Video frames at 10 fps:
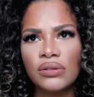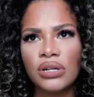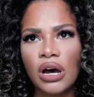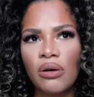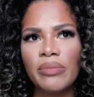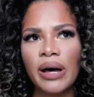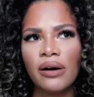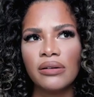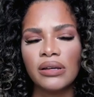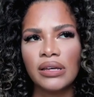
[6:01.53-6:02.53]
know
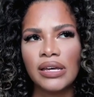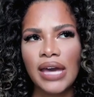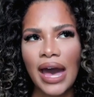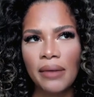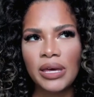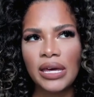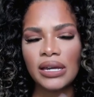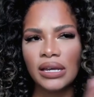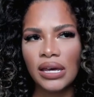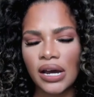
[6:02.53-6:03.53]
about Gabby and
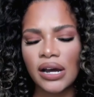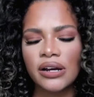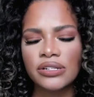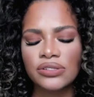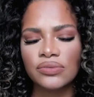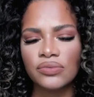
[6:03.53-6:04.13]
Kiara's